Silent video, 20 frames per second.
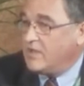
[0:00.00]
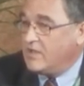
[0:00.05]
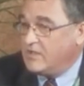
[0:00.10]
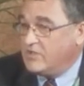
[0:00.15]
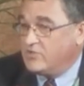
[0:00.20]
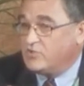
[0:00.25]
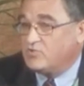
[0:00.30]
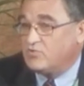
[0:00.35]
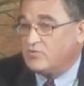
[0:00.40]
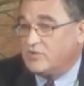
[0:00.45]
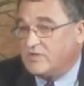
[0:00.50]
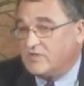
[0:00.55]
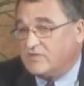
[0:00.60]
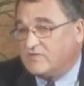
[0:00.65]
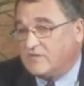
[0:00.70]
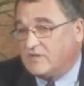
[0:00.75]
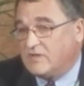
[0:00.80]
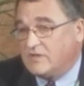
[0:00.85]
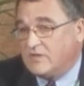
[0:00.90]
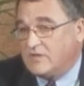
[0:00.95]
injuries
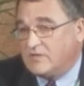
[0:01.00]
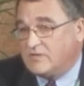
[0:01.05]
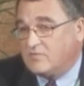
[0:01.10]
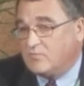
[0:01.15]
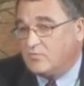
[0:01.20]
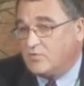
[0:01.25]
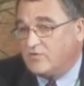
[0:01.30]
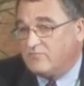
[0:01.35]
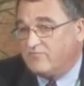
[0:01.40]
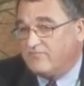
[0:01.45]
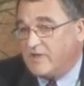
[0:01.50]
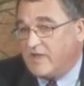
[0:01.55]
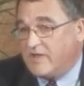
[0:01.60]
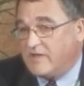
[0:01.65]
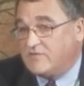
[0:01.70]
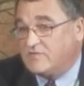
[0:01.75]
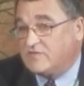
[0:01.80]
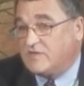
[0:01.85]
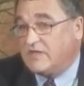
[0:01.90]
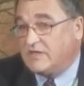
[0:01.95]
in the
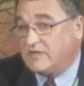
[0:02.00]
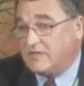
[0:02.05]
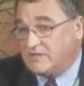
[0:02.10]
workplace, and